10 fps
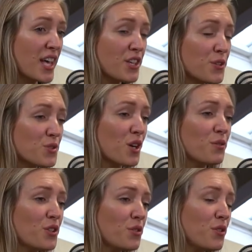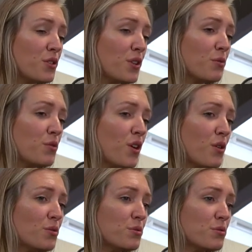you don't you, you don't
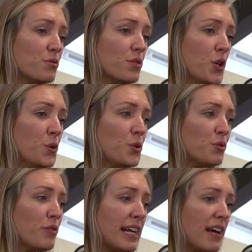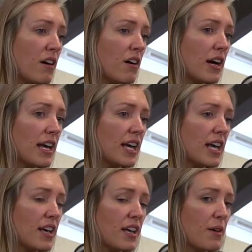know who you really are
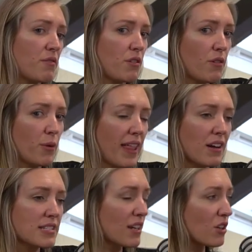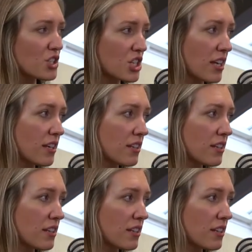without technology